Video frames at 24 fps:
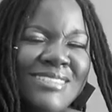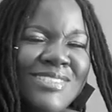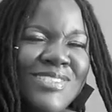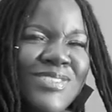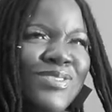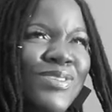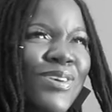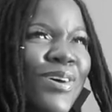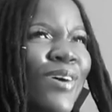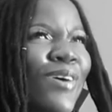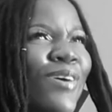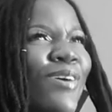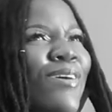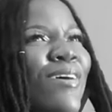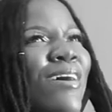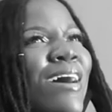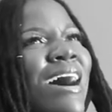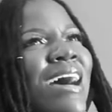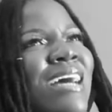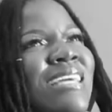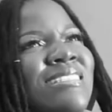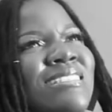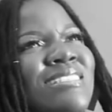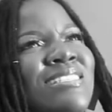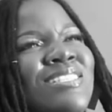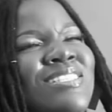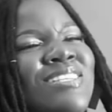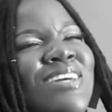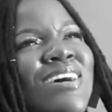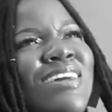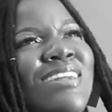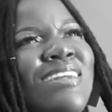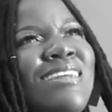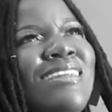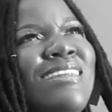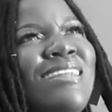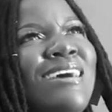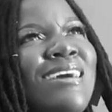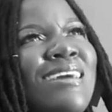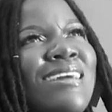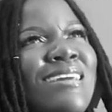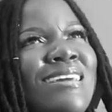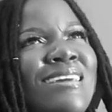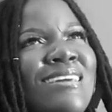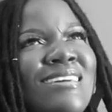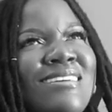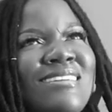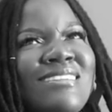So I just started,
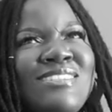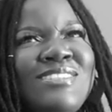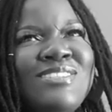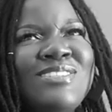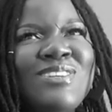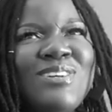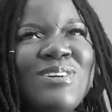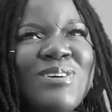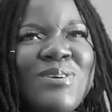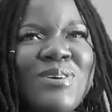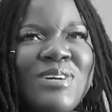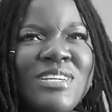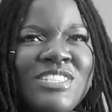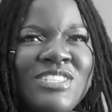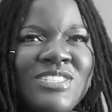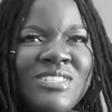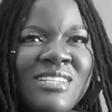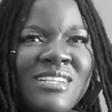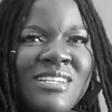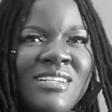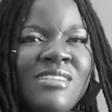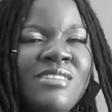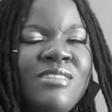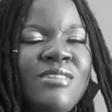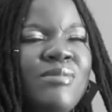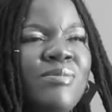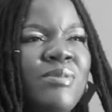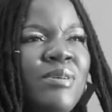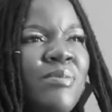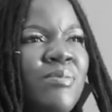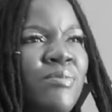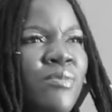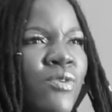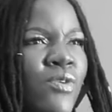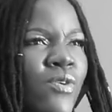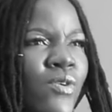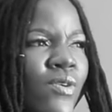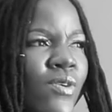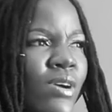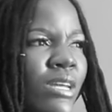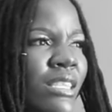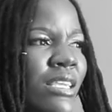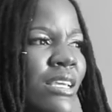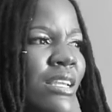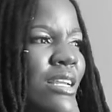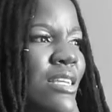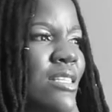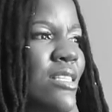like, you know, questioning a little bit more.
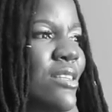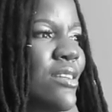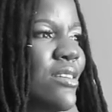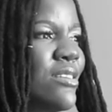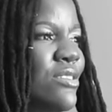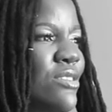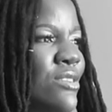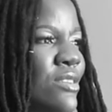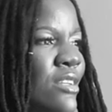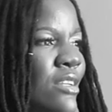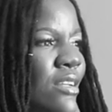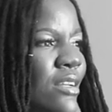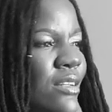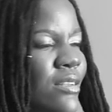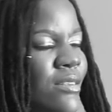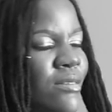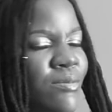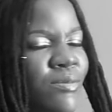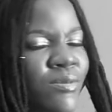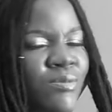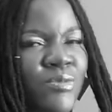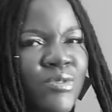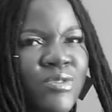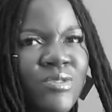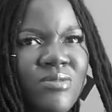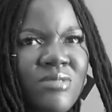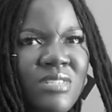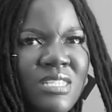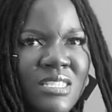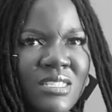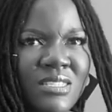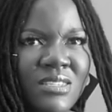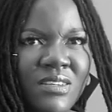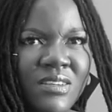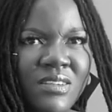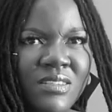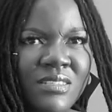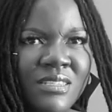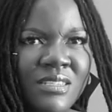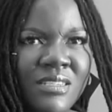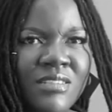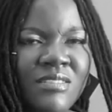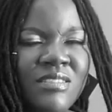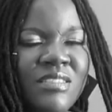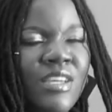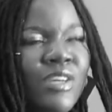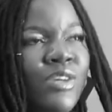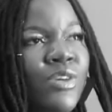And then I started doing a little bit more research. And
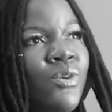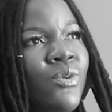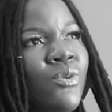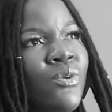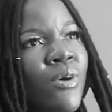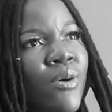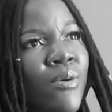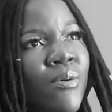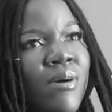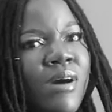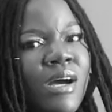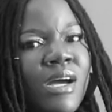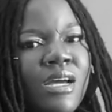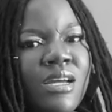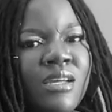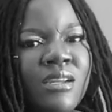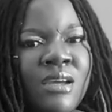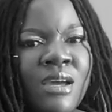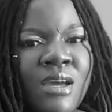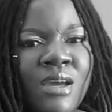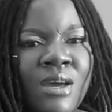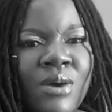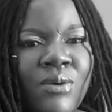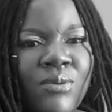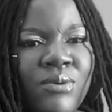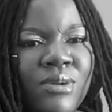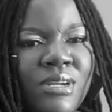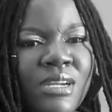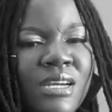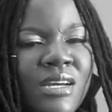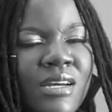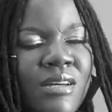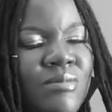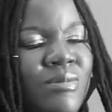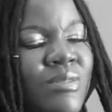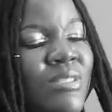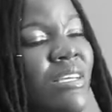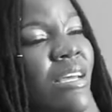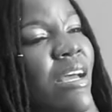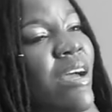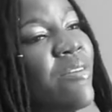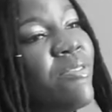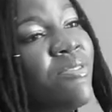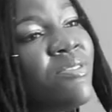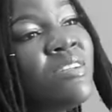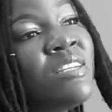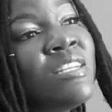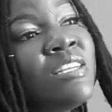I was like, you know what? When it comes to
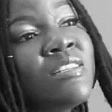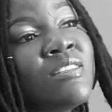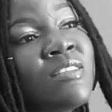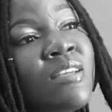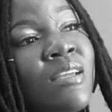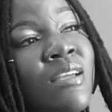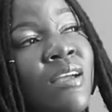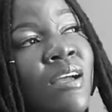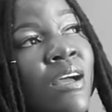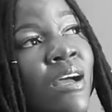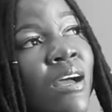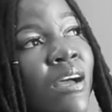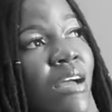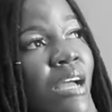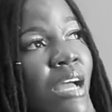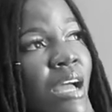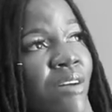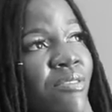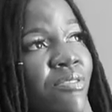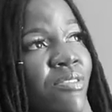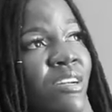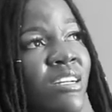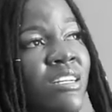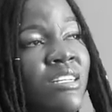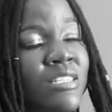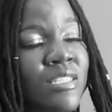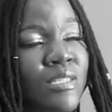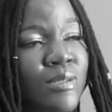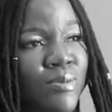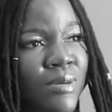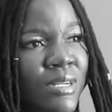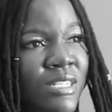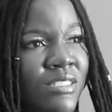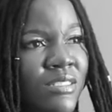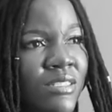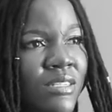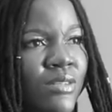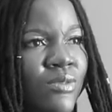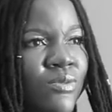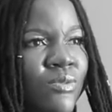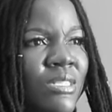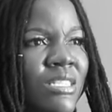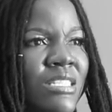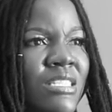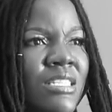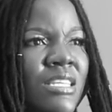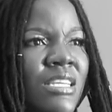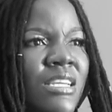African expression,
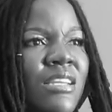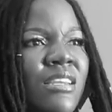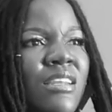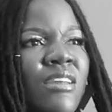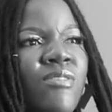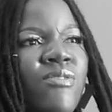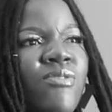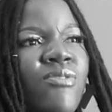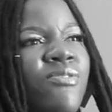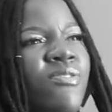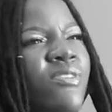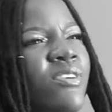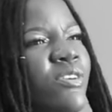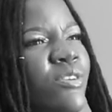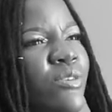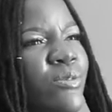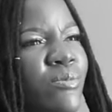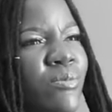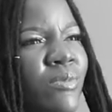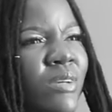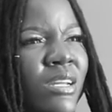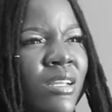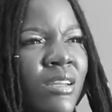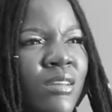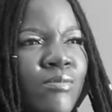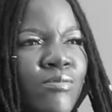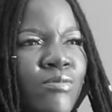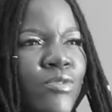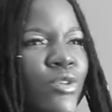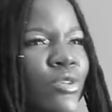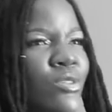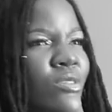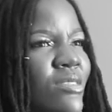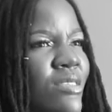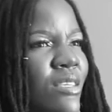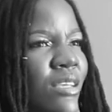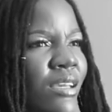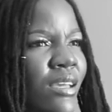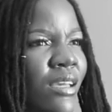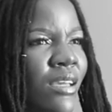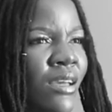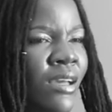we see it in film, in music,